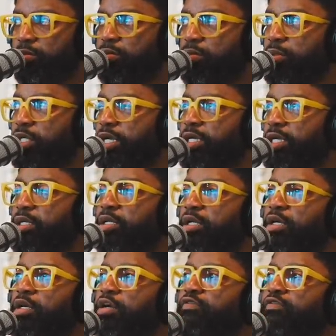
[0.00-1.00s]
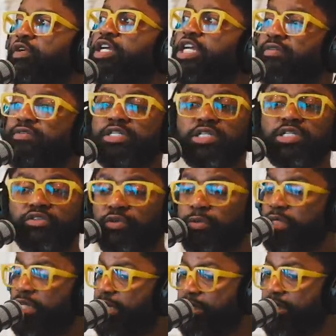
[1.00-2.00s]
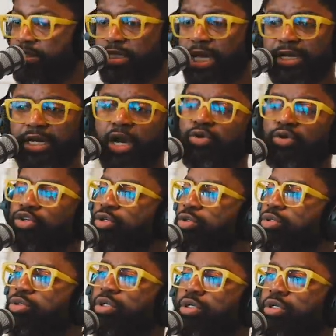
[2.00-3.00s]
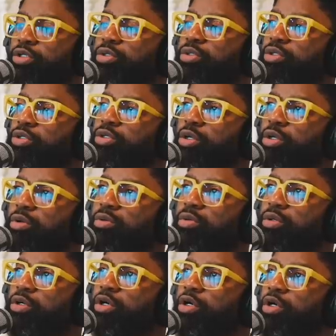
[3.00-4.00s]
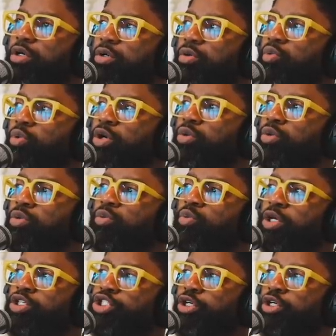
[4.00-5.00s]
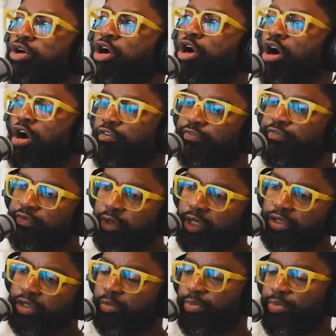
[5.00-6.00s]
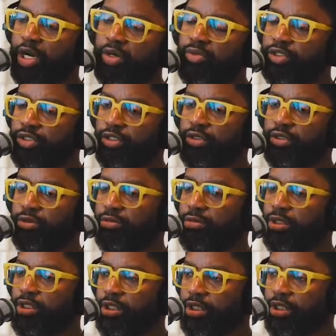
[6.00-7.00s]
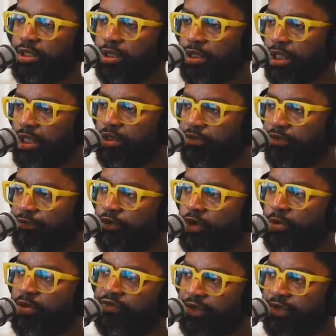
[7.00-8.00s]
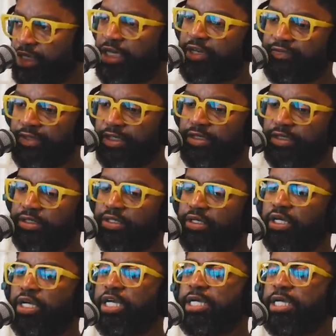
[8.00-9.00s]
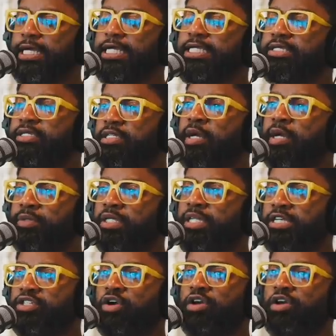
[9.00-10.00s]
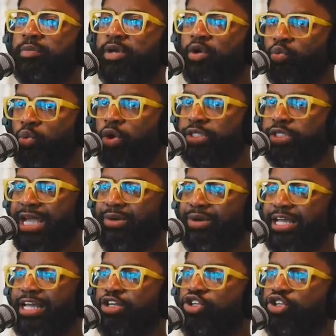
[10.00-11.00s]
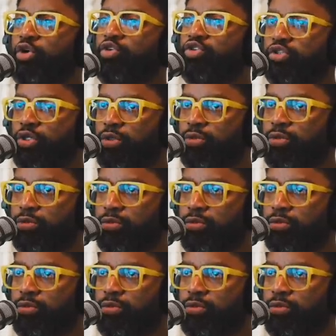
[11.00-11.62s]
Okay, forgiveness is from the inside out. You you you don't what what you're offering the person in in the form of forgiveness is something that's already been worked out in your soul.